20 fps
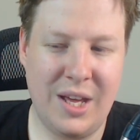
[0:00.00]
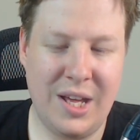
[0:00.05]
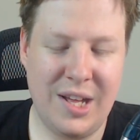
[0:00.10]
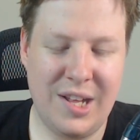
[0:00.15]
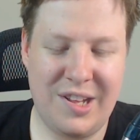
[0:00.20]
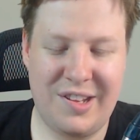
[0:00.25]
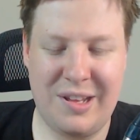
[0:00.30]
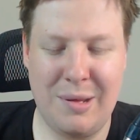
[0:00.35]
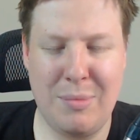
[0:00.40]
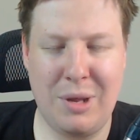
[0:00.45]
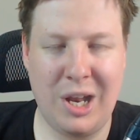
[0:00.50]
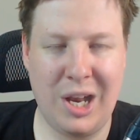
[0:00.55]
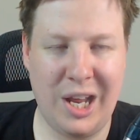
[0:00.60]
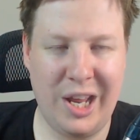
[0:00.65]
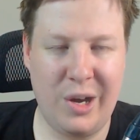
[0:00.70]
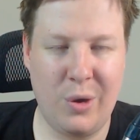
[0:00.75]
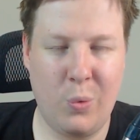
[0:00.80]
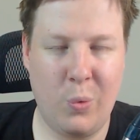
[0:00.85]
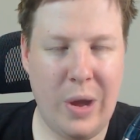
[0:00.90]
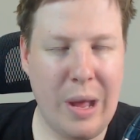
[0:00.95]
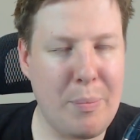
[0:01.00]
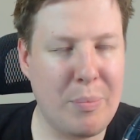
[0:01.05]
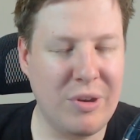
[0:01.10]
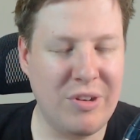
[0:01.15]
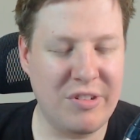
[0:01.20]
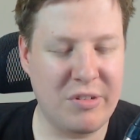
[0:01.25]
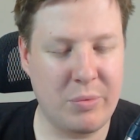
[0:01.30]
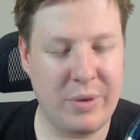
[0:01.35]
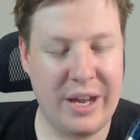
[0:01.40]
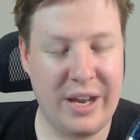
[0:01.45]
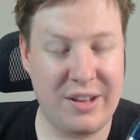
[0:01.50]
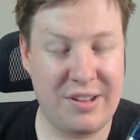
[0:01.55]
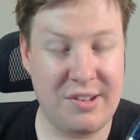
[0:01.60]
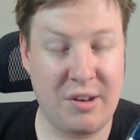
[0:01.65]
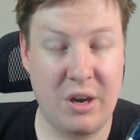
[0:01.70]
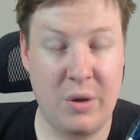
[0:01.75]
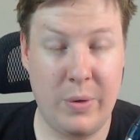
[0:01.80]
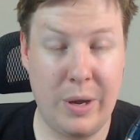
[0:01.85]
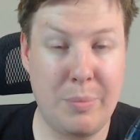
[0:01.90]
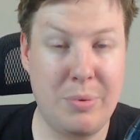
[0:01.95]
similarly to weapons, where
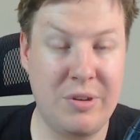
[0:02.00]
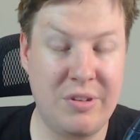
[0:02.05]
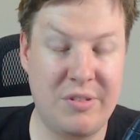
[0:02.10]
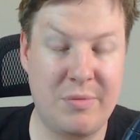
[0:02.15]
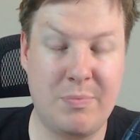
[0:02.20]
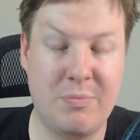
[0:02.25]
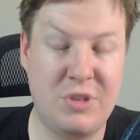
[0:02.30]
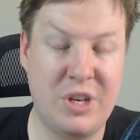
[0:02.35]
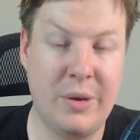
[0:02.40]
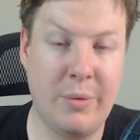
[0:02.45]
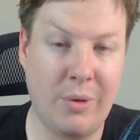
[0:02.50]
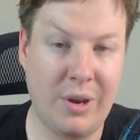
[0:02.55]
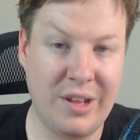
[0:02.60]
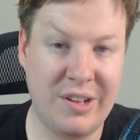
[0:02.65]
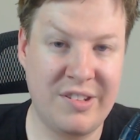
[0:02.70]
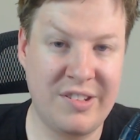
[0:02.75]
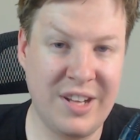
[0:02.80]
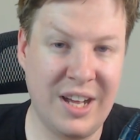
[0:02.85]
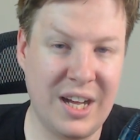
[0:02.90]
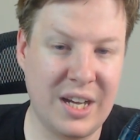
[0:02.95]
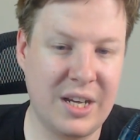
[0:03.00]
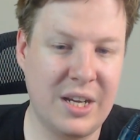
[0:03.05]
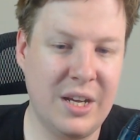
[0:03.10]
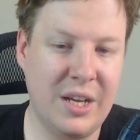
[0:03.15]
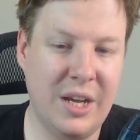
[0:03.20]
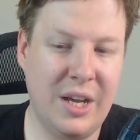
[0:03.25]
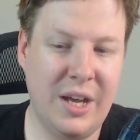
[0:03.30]
slow weapons generally suck,